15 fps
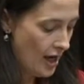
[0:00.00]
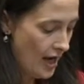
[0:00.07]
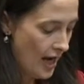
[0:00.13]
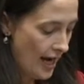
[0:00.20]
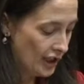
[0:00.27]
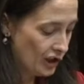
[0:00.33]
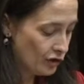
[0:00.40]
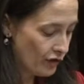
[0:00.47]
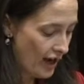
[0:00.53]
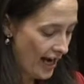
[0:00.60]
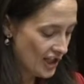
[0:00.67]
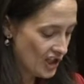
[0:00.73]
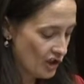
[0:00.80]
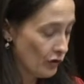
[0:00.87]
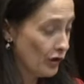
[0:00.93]
and
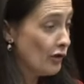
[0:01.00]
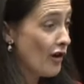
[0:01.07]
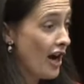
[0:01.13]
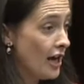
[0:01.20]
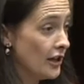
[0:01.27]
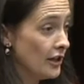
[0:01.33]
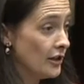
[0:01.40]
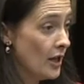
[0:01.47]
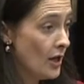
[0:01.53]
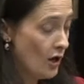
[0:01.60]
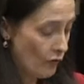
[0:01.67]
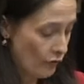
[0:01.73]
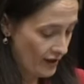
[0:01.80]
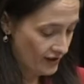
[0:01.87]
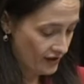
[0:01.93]
crashed, requiring
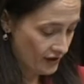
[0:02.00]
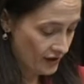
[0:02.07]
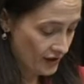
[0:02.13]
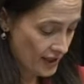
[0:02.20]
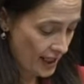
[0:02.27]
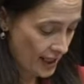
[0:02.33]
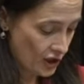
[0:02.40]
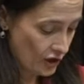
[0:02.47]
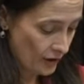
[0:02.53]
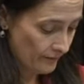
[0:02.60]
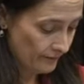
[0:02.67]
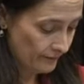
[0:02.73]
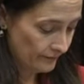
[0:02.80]
resuscitation.